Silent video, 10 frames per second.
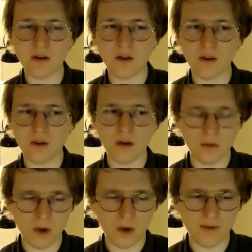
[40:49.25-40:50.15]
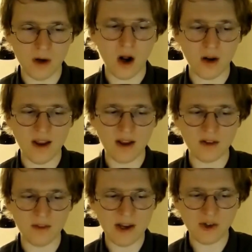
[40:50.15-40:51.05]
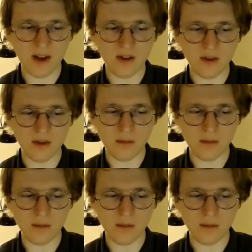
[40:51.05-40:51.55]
because one of our contacts specializes